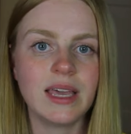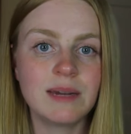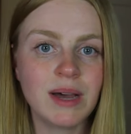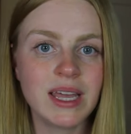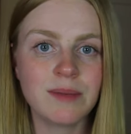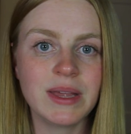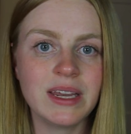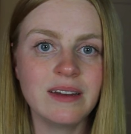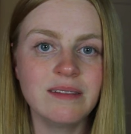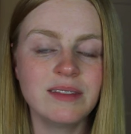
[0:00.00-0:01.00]
In my
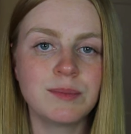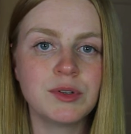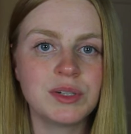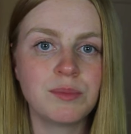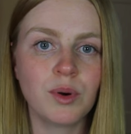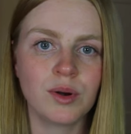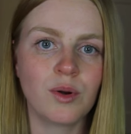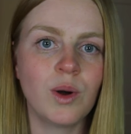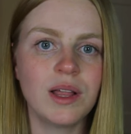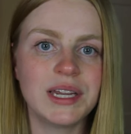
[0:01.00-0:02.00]
opinion, the most
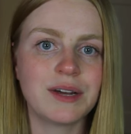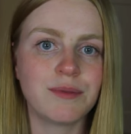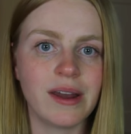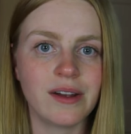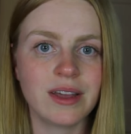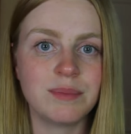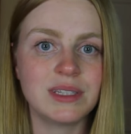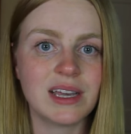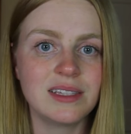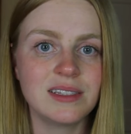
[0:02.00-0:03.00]
important quality a writer can
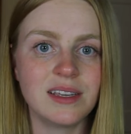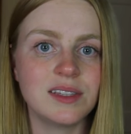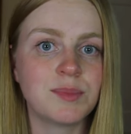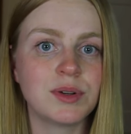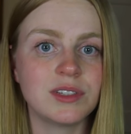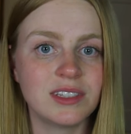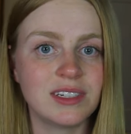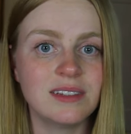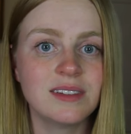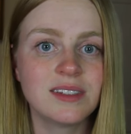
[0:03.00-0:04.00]
possess is
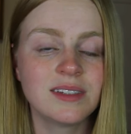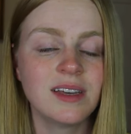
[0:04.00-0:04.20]
persistence.